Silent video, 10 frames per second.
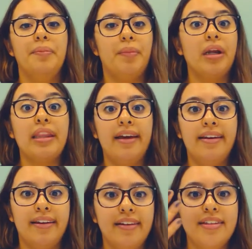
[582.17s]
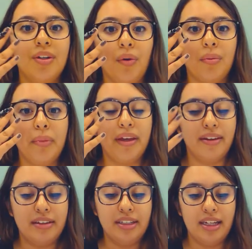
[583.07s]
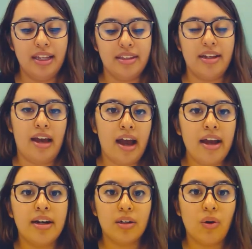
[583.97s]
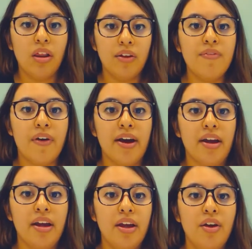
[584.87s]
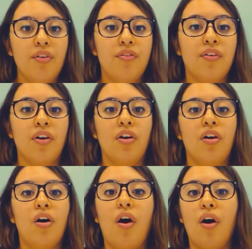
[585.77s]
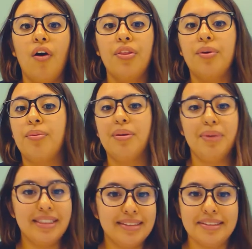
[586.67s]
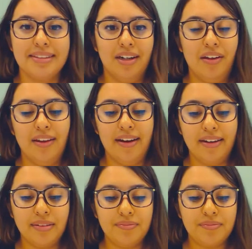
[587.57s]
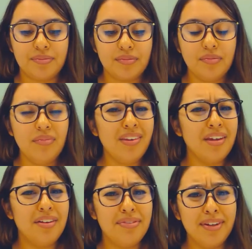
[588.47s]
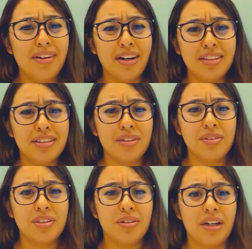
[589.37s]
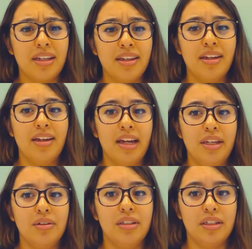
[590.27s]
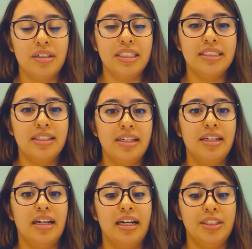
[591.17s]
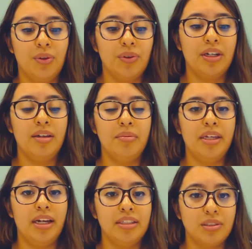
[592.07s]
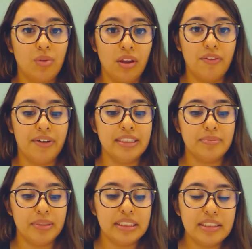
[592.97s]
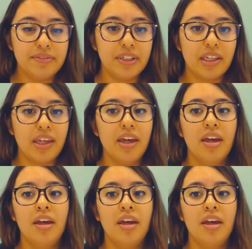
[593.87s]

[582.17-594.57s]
Marlene told me that I'd qualify for all the rebates listed online. If you logged your notes correctly and you clearly stated I told him he had to qualify specifically